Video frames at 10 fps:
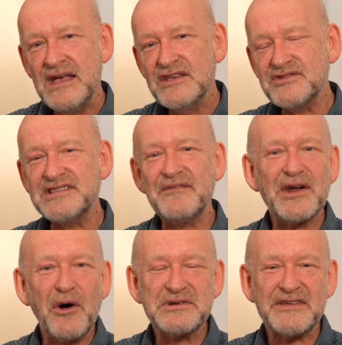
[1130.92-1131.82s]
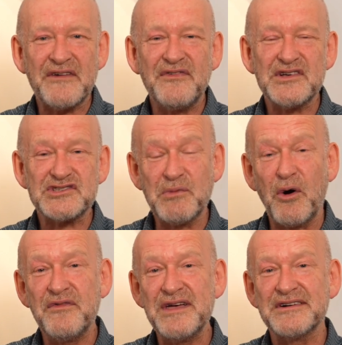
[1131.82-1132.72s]
So as ever, I always have a
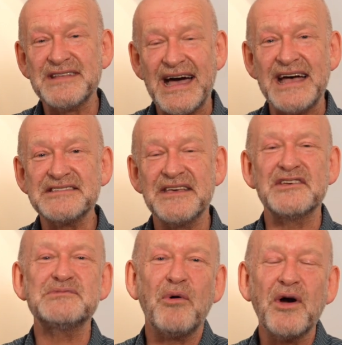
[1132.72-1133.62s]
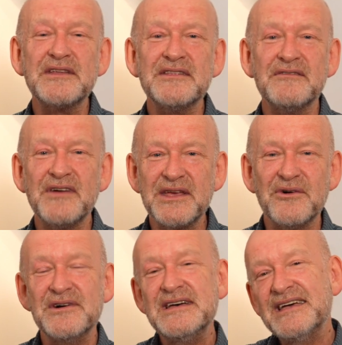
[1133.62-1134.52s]
small favour to ask at this point in the
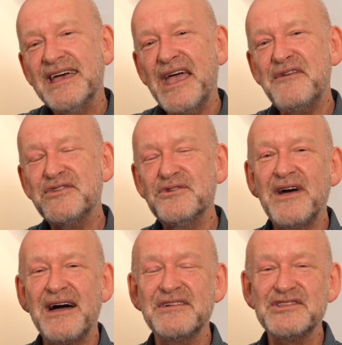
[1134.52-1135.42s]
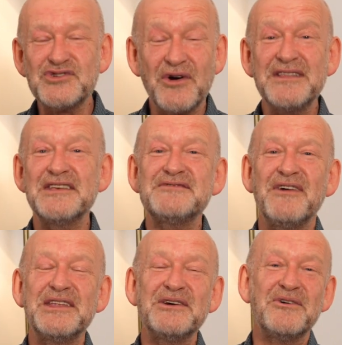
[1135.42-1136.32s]
video. If you have enjoyed this
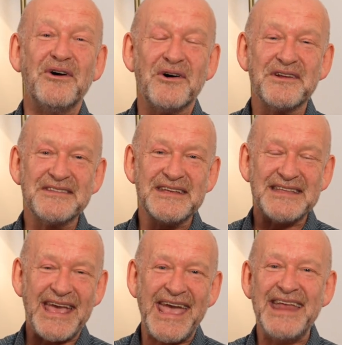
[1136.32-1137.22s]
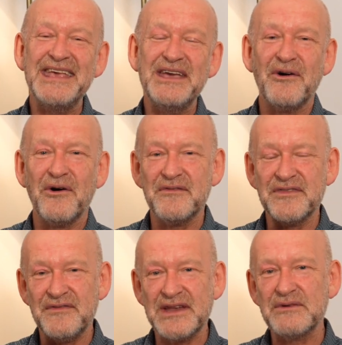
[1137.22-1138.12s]
video, or indeed any of
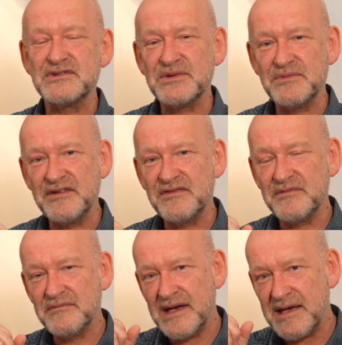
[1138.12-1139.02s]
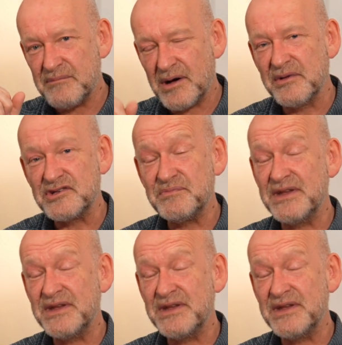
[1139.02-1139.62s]
the videos that we've published